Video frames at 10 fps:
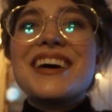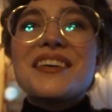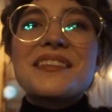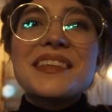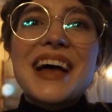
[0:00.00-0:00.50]

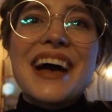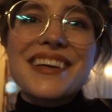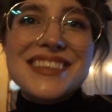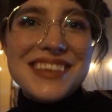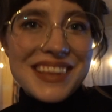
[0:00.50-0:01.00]

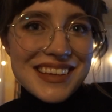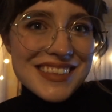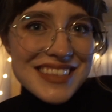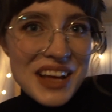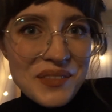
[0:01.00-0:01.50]
relaxed than
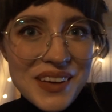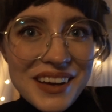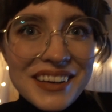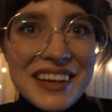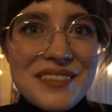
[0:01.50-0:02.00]

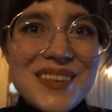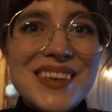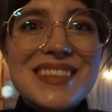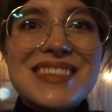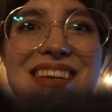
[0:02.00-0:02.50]
Salmiakki, if you
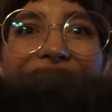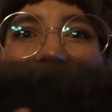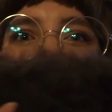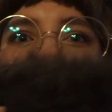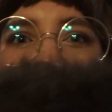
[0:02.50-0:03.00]
can see.
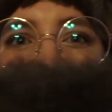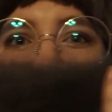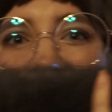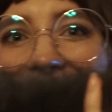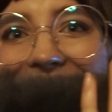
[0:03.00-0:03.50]
I
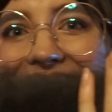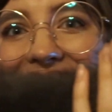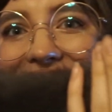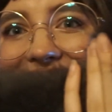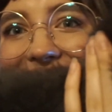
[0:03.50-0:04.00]
mean,
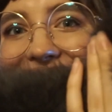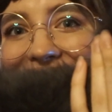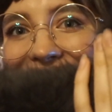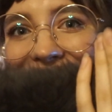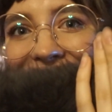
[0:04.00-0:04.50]

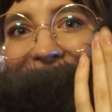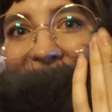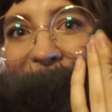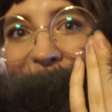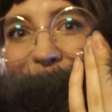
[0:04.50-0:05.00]
he's just a loaf,